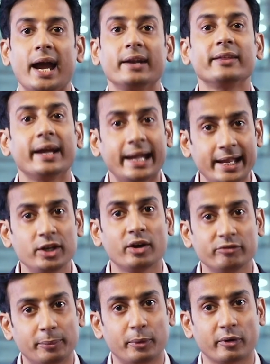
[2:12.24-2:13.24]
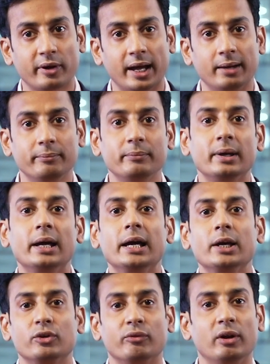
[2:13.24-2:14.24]
At the end of the program,
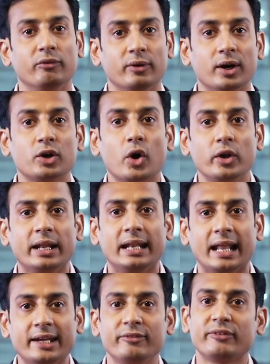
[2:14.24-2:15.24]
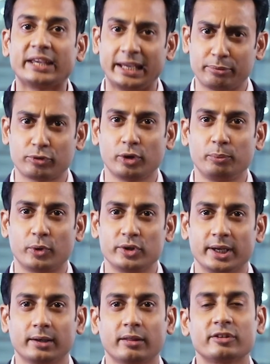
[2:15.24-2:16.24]
you will work on a live Capstone
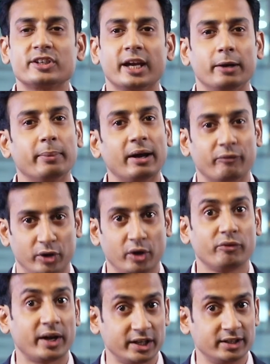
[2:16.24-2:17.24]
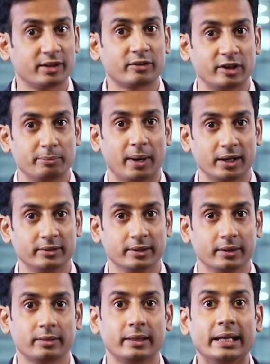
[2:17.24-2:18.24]
project shared by one of our industry
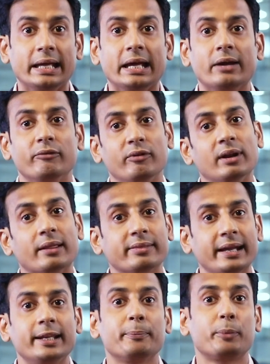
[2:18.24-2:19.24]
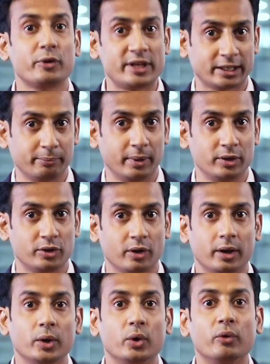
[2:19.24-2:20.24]
partners. We will assign a project
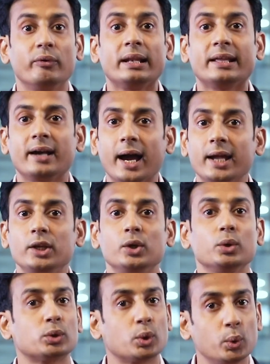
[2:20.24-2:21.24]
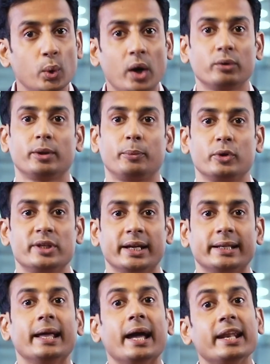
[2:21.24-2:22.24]
mentor who will guide you throughout the
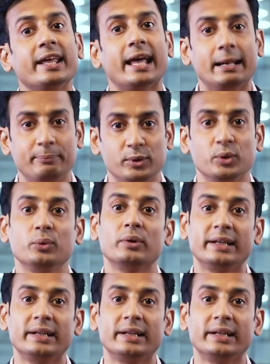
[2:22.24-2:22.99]
project and help you